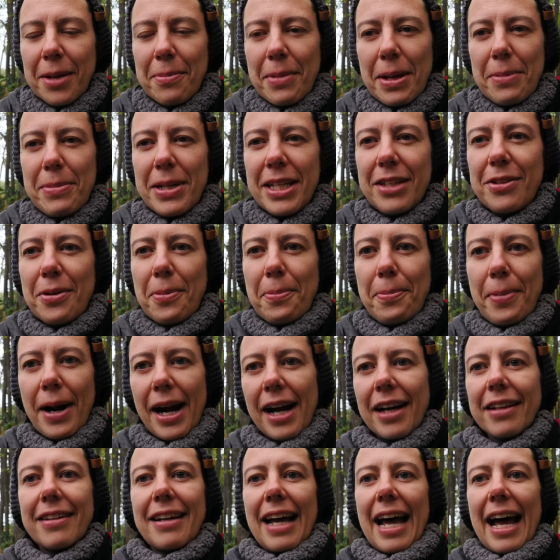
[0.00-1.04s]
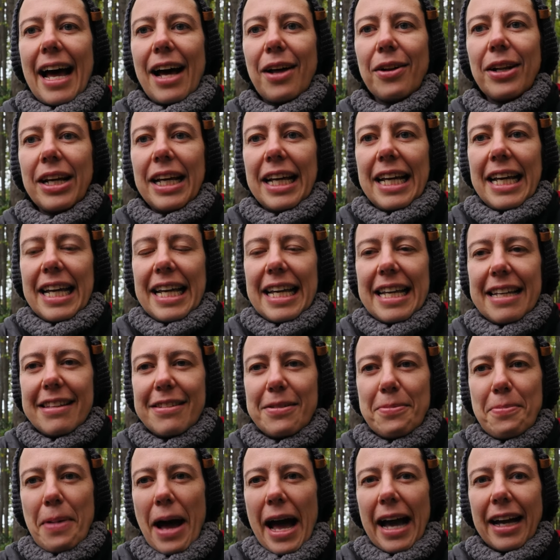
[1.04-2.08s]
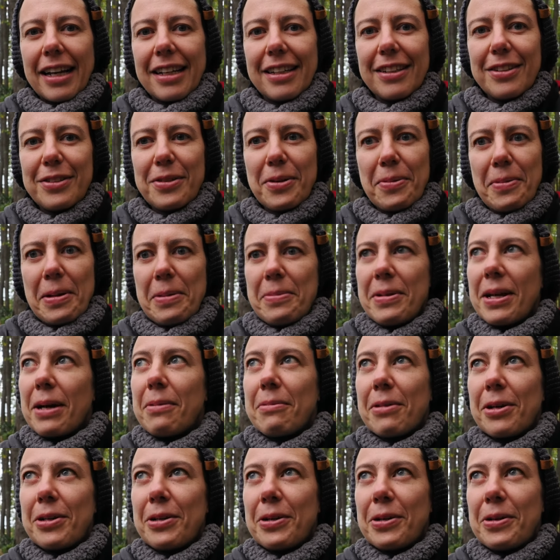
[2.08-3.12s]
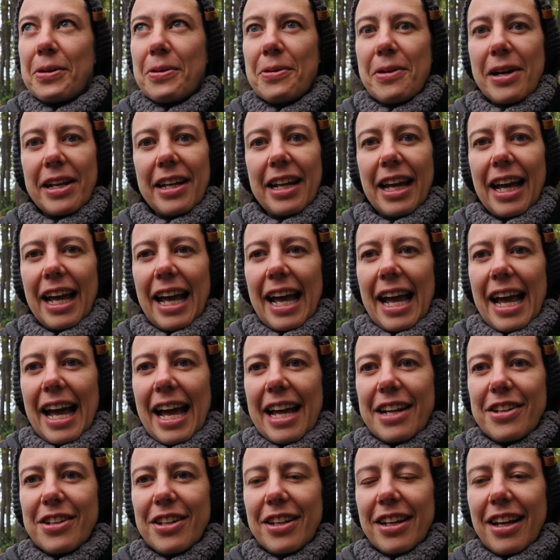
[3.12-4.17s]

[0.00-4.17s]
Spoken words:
Maybe the barred owl is back, so maybe I'm gonna go and